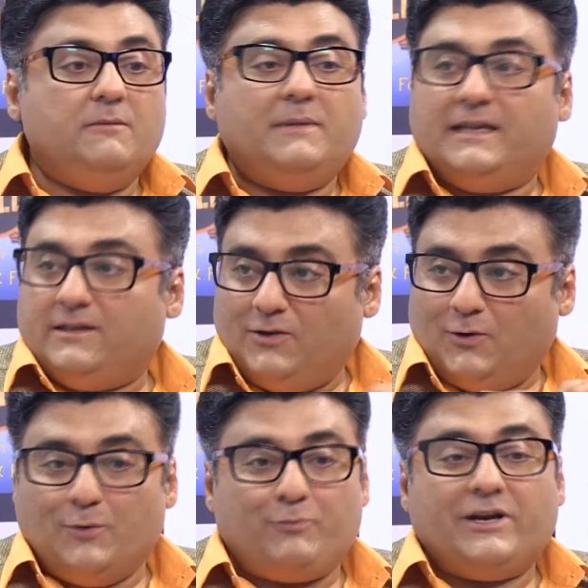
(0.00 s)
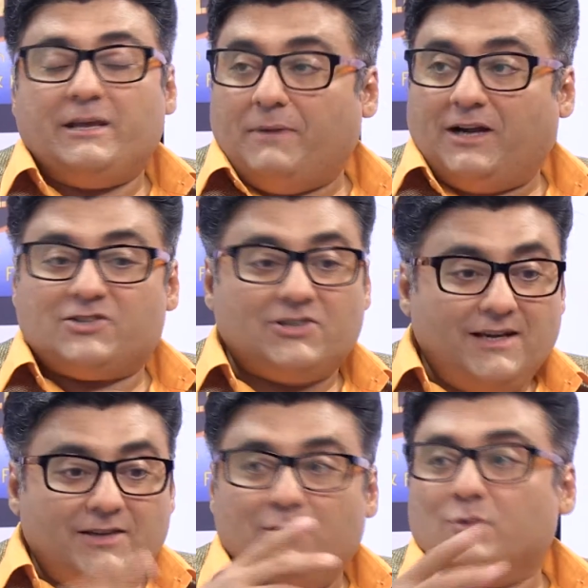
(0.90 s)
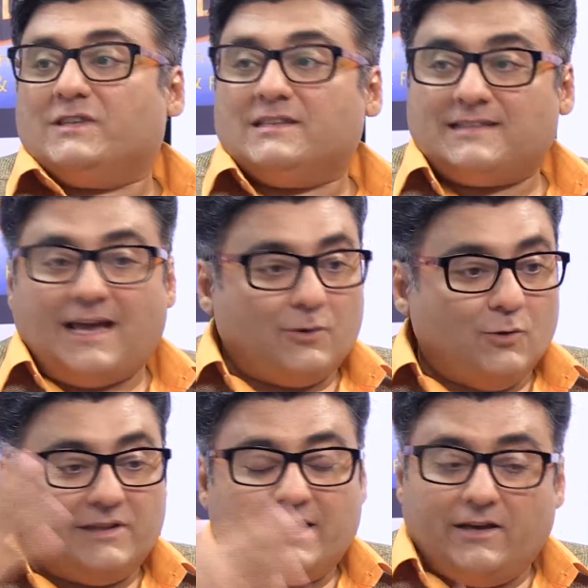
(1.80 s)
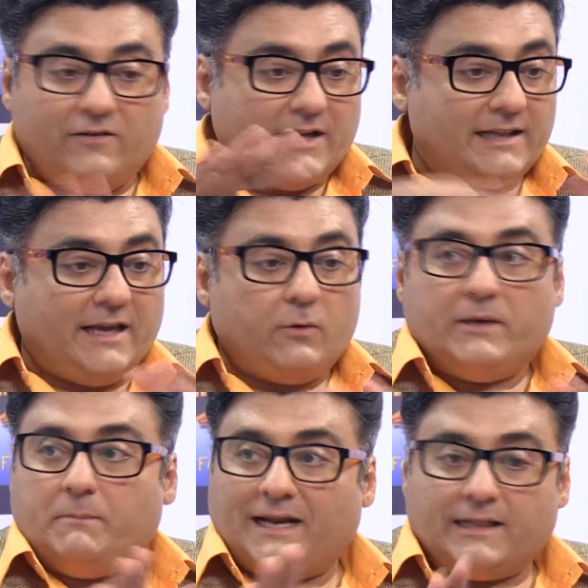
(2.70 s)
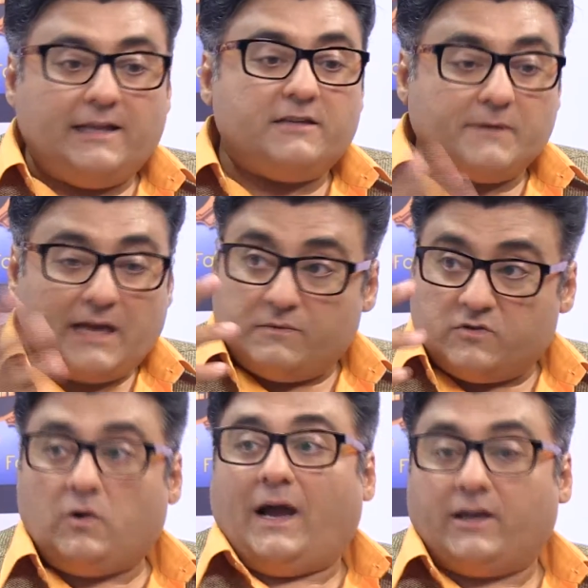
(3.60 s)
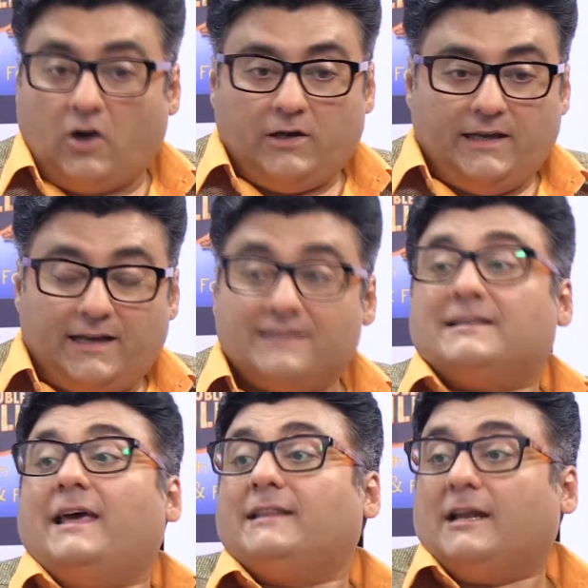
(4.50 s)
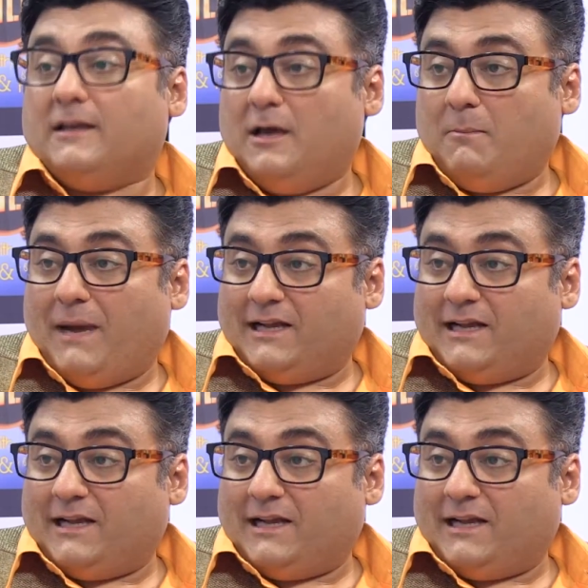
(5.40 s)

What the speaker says: and pretty much uses that whole thing of that liquid metal. Has become so iconic. It's like that Michael